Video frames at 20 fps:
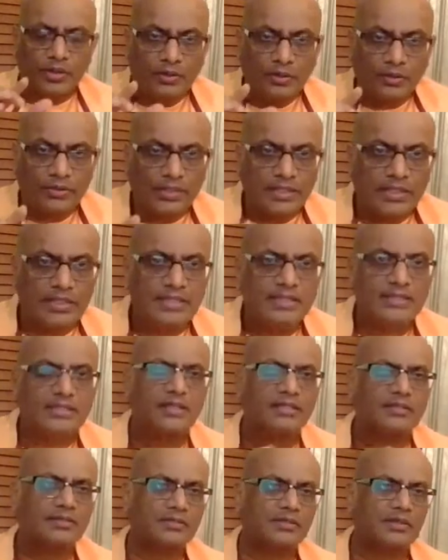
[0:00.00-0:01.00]
know the
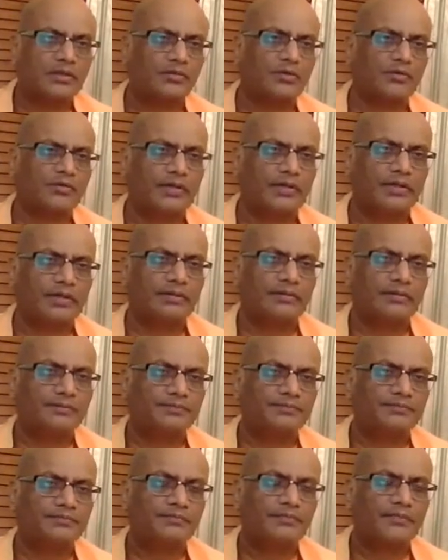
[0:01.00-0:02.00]
essence out of it.
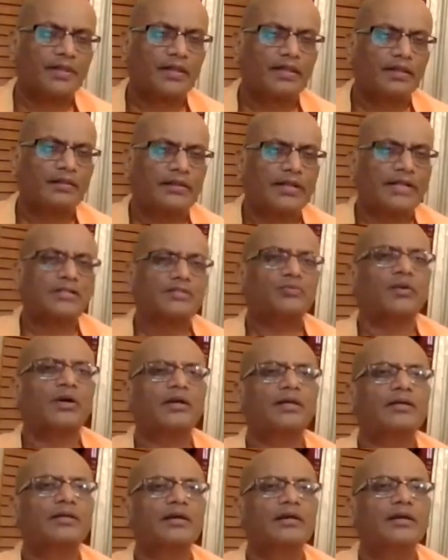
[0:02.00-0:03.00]
That's
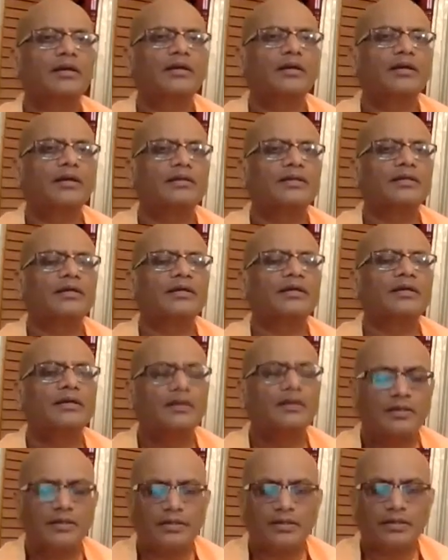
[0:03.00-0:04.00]
what the
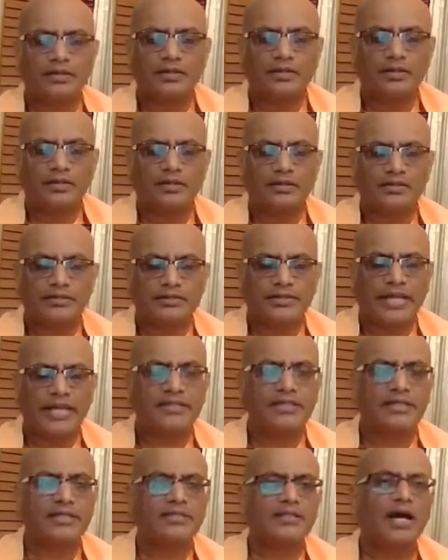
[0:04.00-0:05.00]

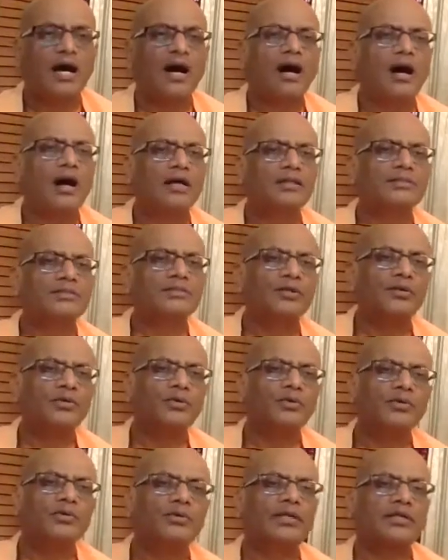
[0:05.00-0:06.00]
sages asked
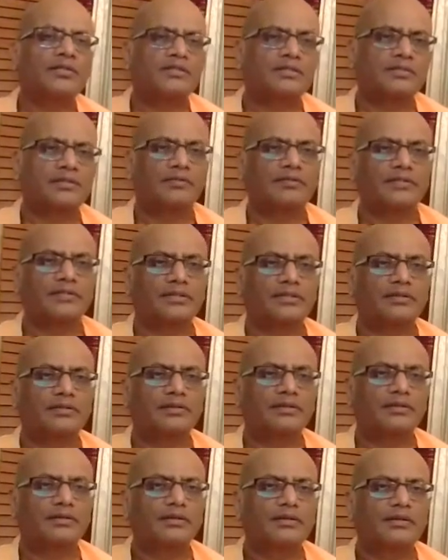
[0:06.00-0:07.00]
Ugrasravasa.
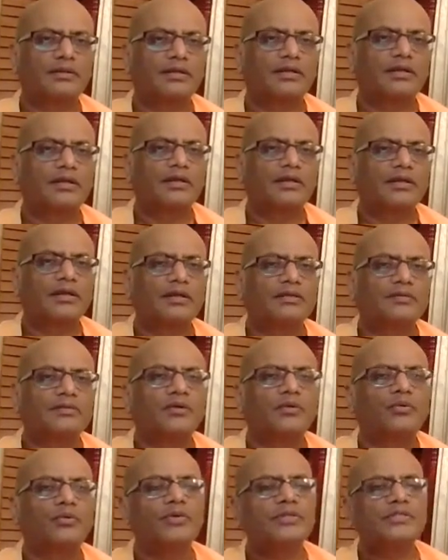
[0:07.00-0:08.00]

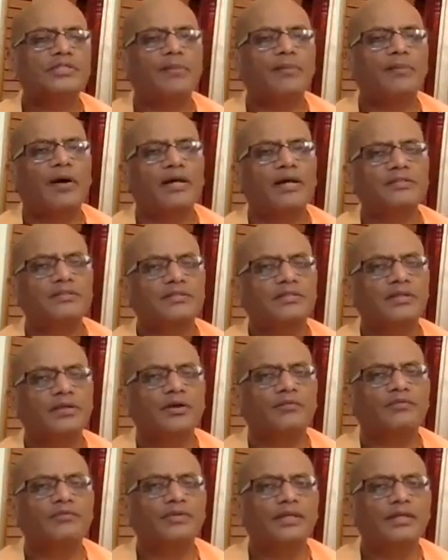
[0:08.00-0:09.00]
So who is the master
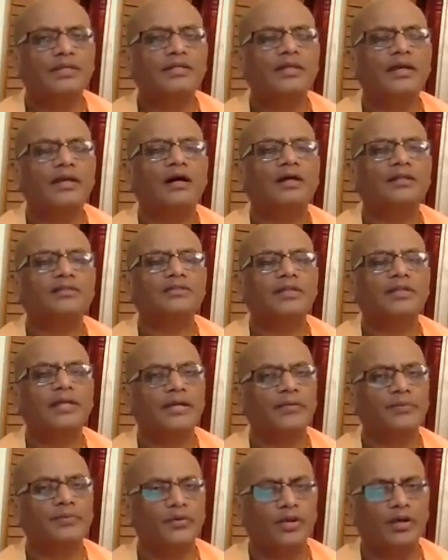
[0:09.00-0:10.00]
of Itihasa
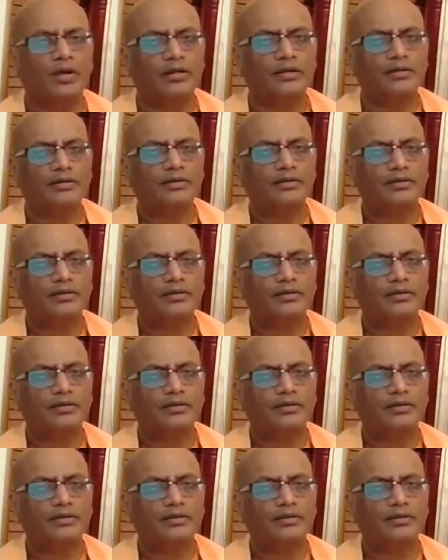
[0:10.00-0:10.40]
and Purana.